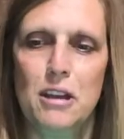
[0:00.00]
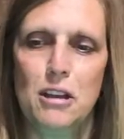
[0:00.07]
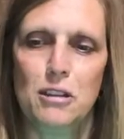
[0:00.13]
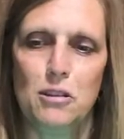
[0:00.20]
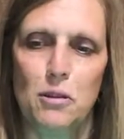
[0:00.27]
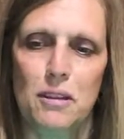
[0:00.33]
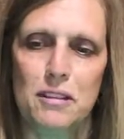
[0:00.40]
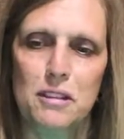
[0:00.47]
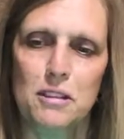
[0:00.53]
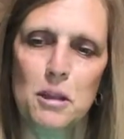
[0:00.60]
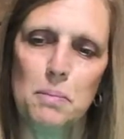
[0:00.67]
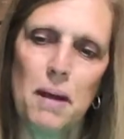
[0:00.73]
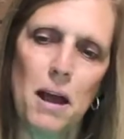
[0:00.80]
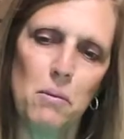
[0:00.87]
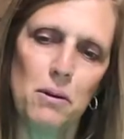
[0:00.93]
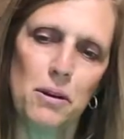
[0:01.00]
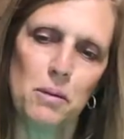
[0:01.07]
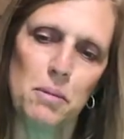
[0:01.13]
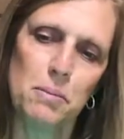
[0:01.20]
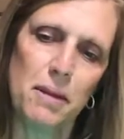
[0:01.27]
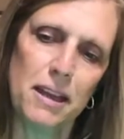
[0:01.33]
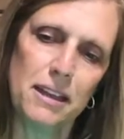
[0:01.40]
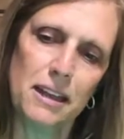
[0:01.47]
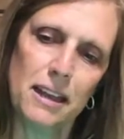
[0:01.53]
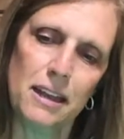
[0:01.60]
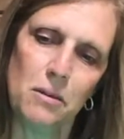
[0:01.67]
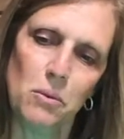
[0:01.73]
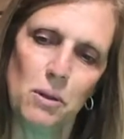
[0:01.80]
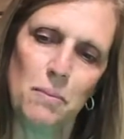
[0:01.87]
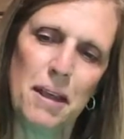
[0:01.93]
So this is the pot we're going to be
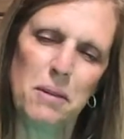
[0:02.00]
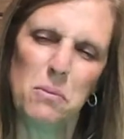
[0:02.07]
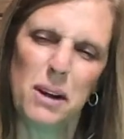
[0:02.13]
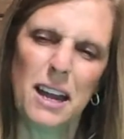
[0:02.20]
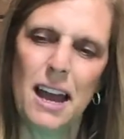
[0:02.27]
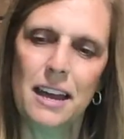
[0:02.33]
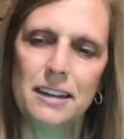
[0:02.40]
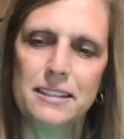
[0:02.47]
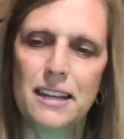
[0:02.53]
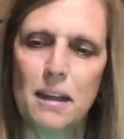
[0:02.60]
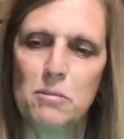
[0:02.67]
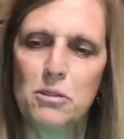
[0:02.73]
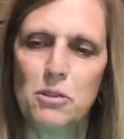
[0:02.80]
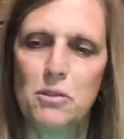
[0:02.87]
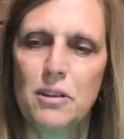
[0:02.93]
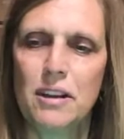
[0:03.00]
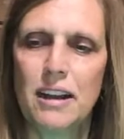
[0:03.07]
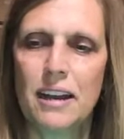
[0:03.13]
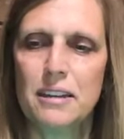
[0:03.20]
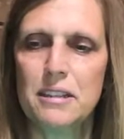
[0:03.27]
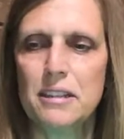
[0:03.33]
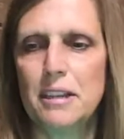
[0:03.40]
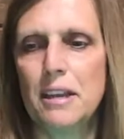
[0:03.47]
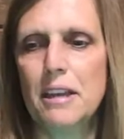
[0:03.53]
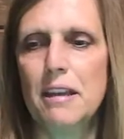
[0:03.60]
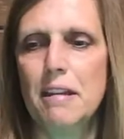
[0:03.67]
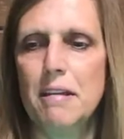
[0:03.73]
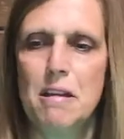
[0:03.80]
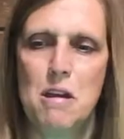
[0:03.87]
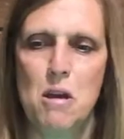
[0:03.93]
making. We made one ahead of time so you can kind of see
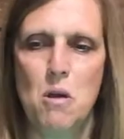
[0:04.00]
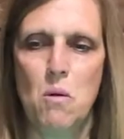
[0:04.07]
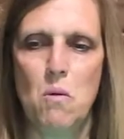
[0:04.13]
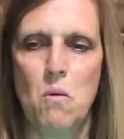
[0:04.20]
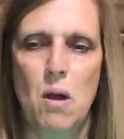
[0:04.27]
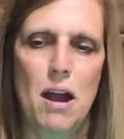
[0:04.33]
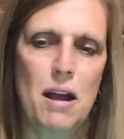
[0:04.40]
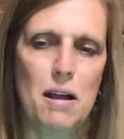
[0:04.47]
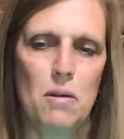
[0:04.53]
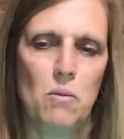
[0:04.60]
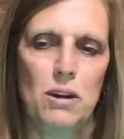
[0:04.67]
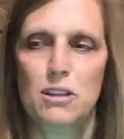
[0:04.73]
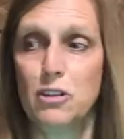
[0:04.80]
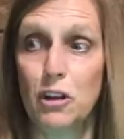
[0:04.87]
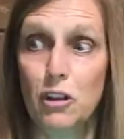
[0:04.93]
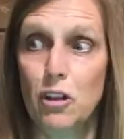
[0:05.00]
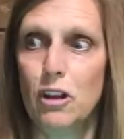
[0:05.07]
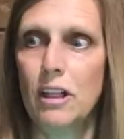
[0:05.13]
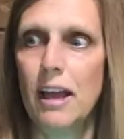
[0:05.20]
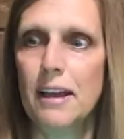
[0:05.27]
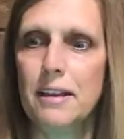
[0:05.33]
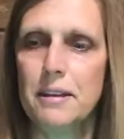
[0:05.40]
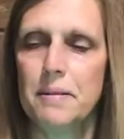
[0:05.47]
what it's going to look like.